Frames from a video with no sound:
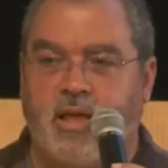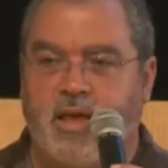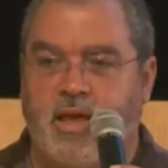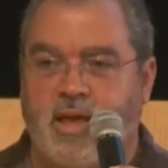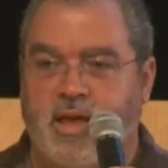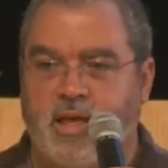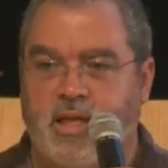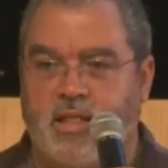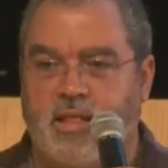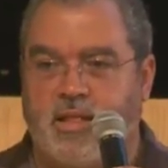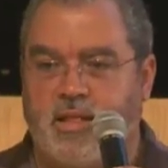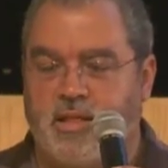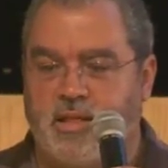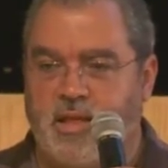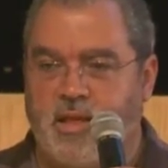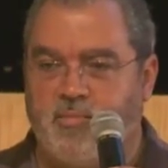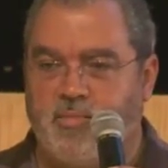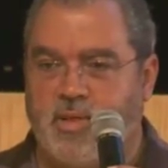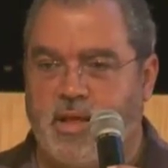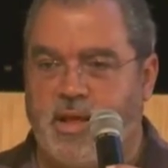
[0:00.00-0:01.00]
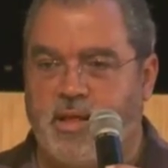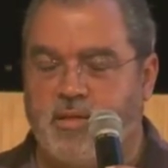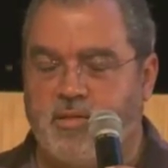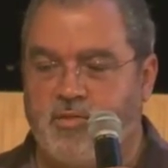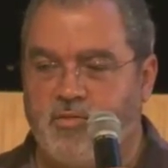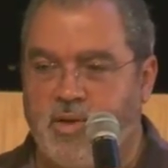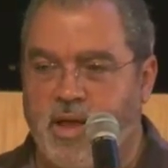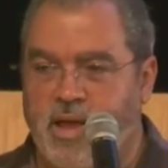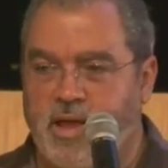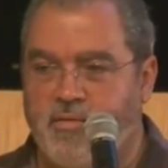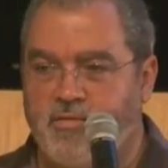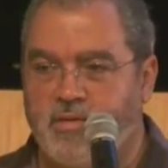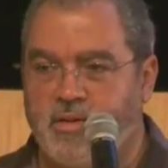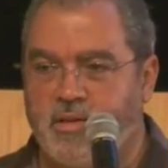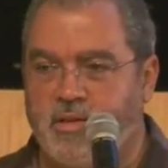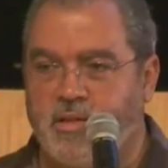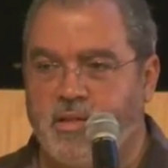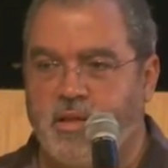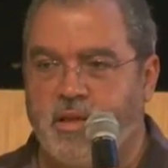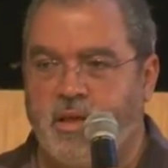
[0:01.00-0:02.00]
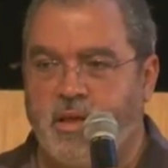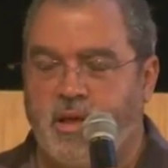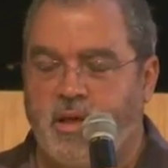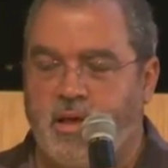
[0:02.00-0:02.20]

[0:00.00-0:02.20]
And they played at New Haven,